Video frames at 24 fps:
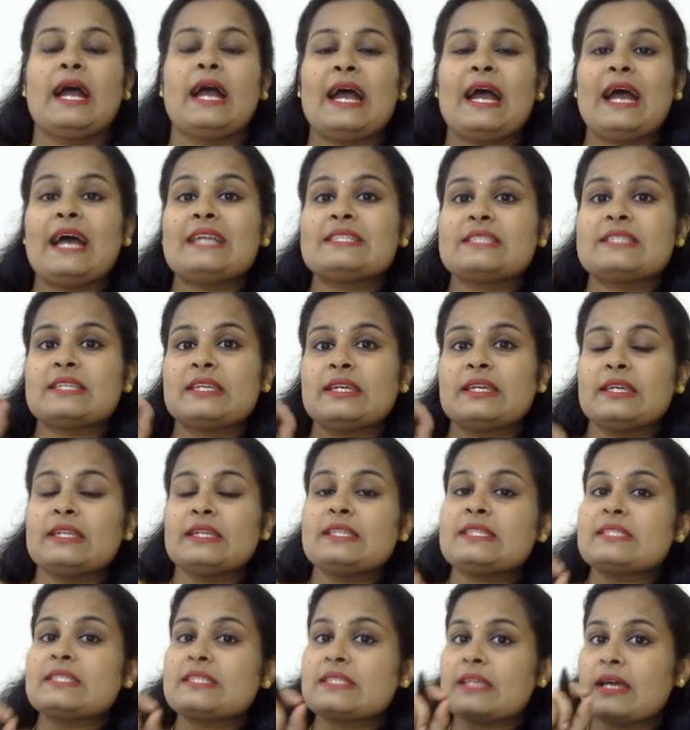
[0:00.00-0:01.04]
at
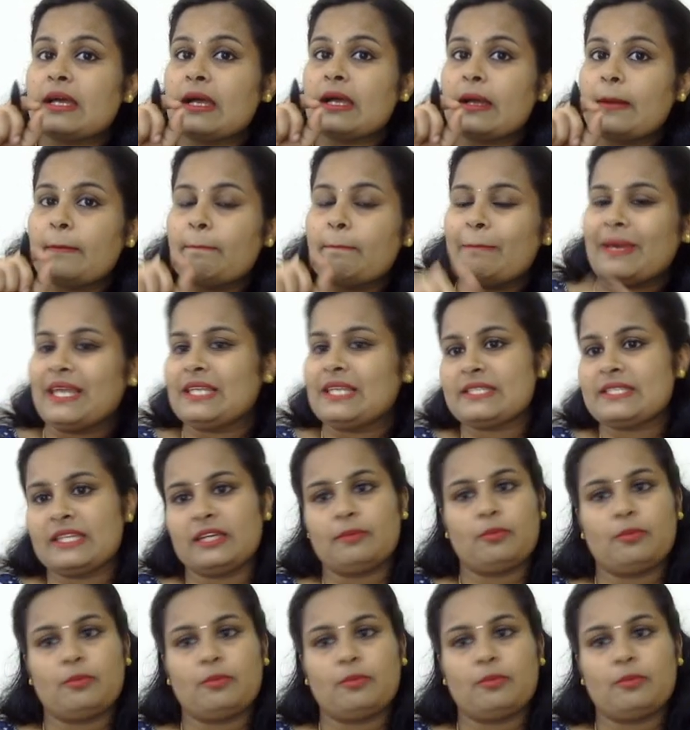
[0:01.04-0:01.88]
its melting